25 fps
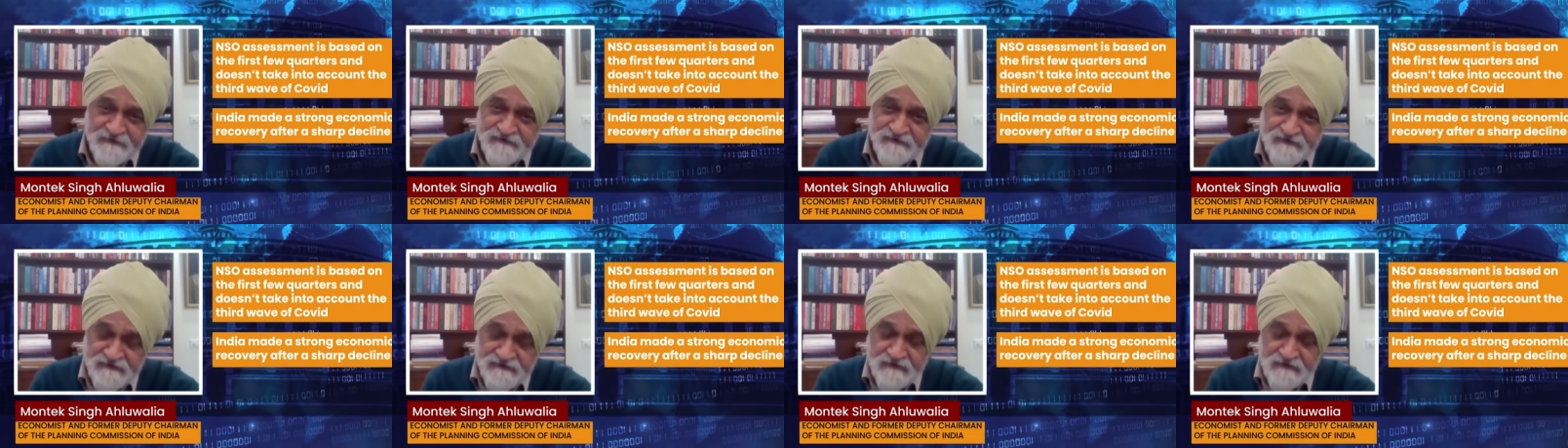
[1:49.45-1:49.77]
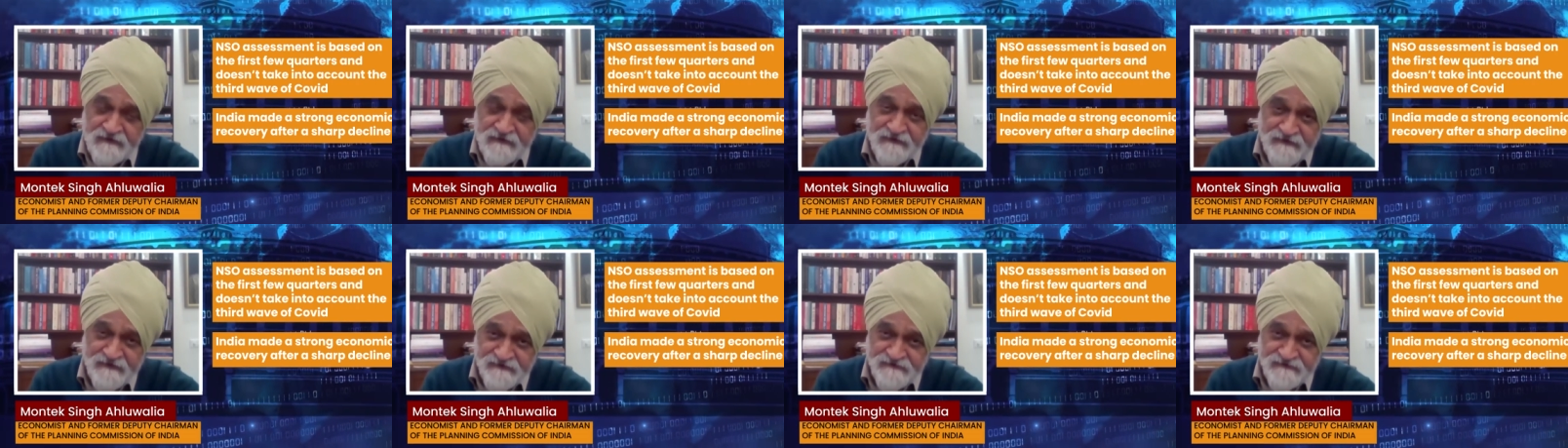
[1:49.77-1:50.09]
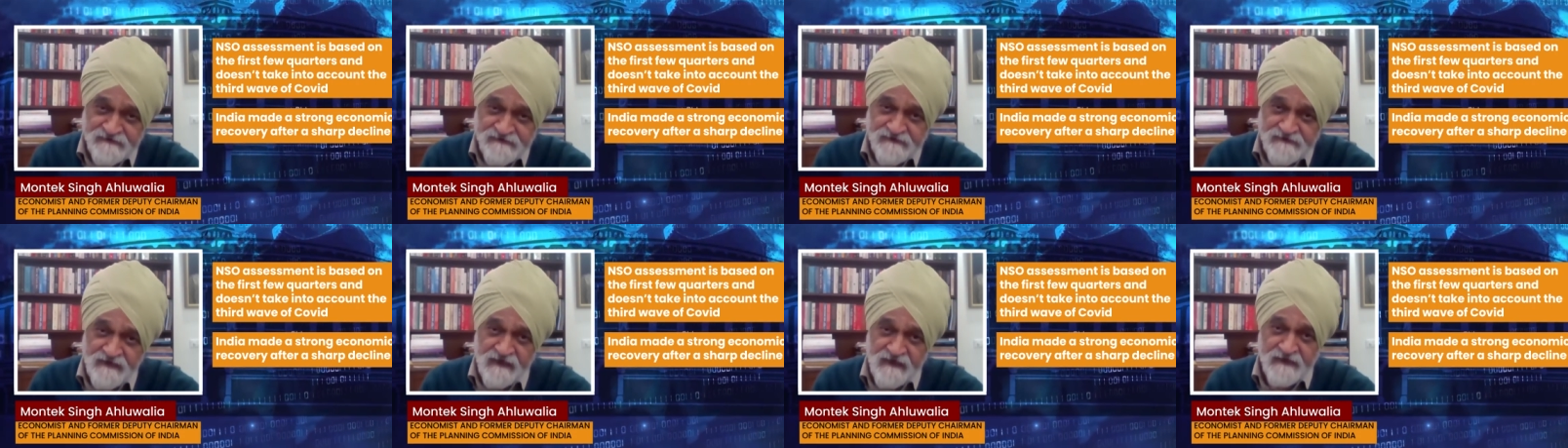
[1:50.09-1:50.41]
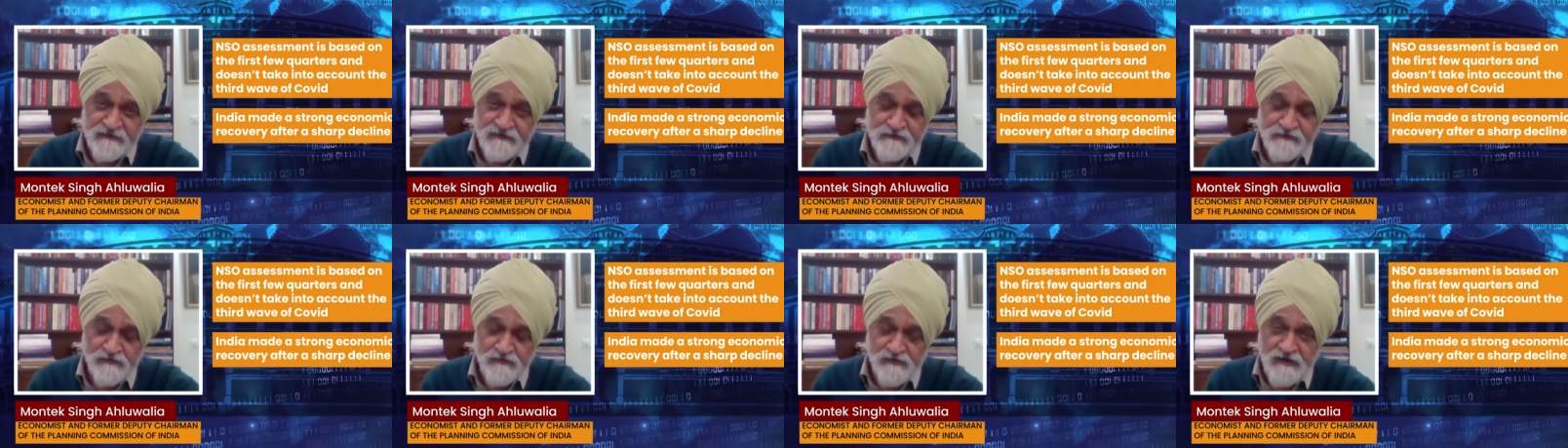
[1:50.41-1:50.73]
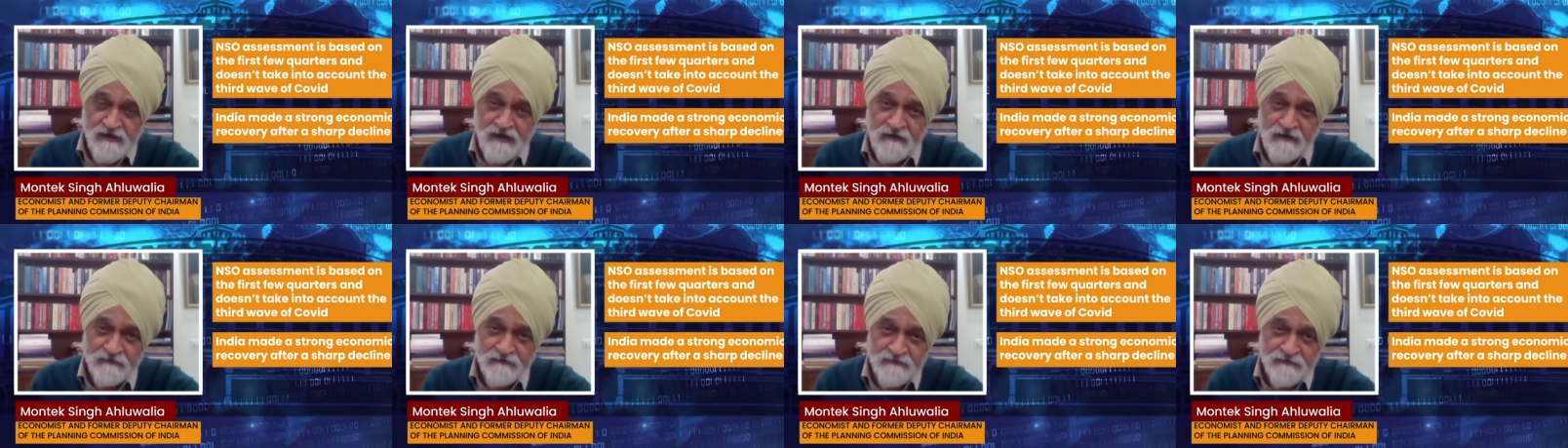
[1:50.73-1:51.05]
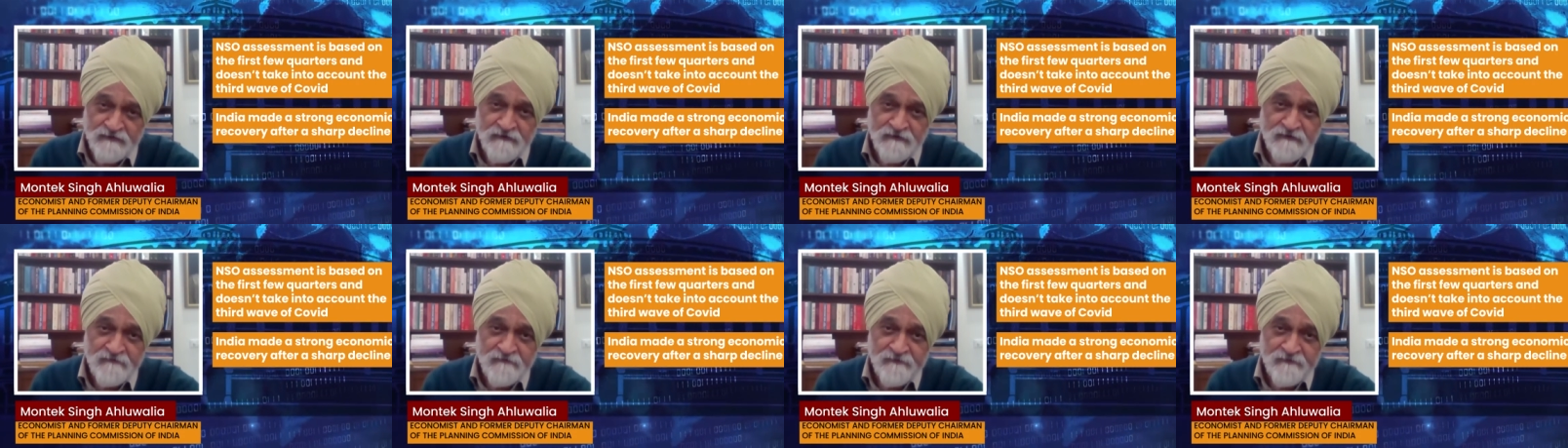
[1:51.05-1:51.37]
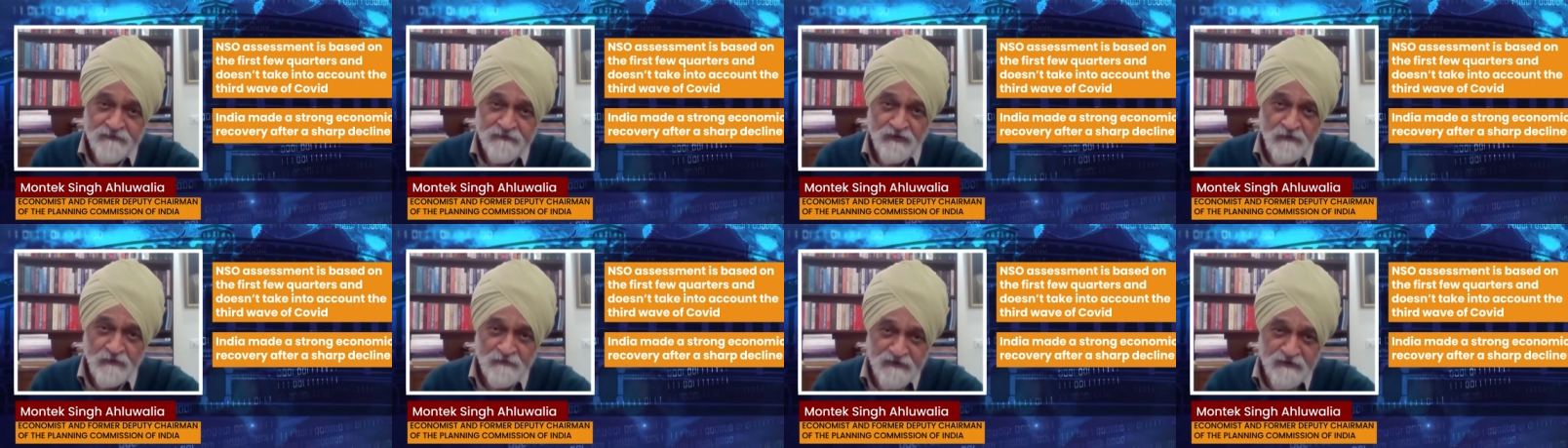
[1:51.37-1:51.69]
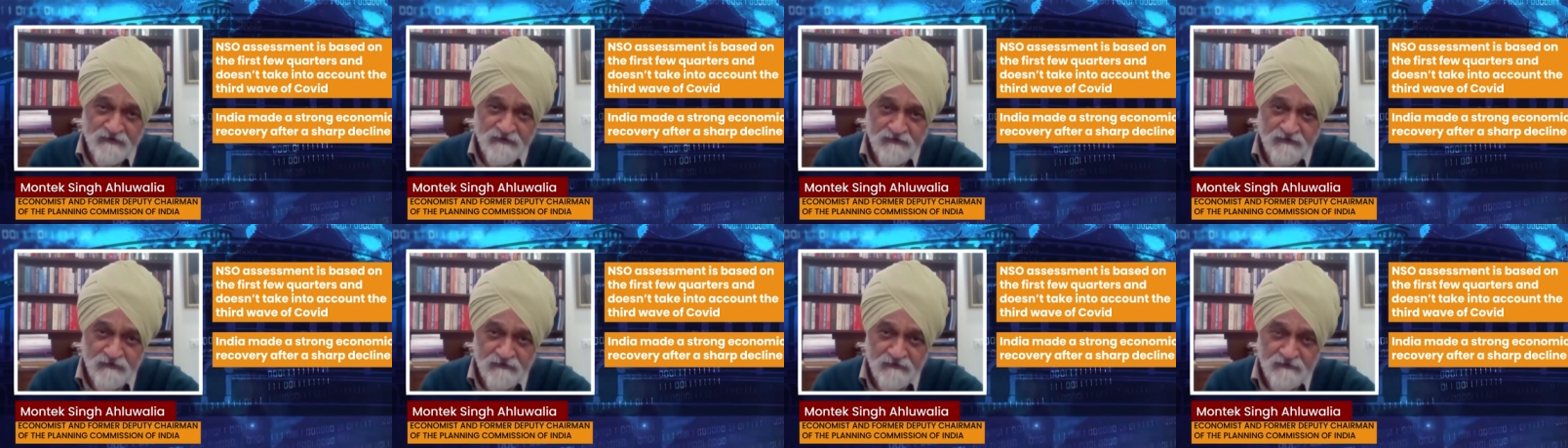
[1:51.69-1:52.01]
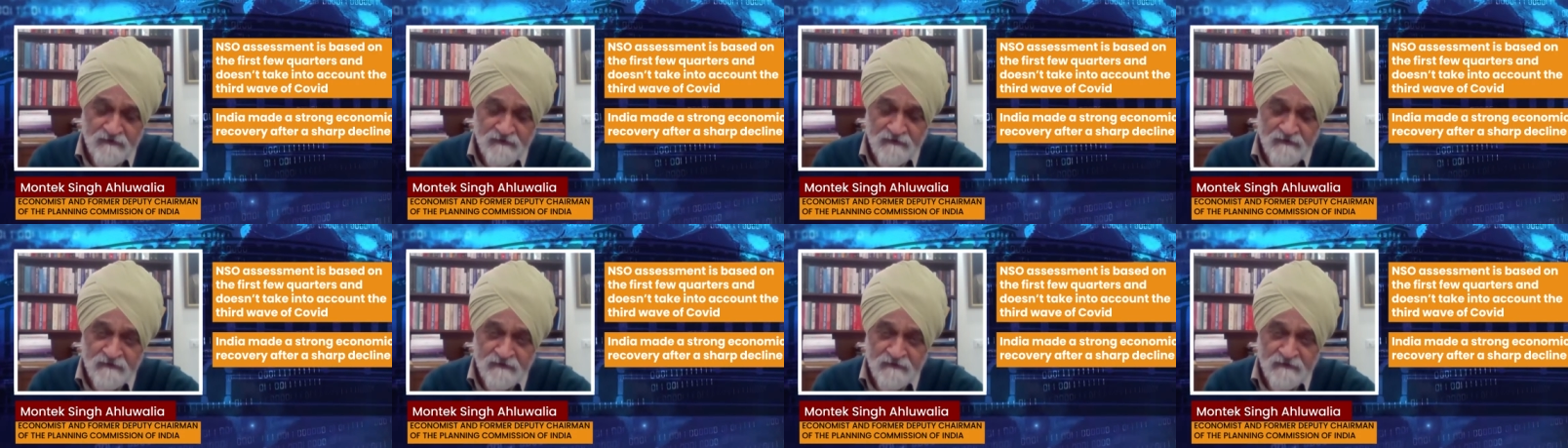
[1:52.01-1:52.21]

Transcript: It certainly doesn't take into account the Omicron.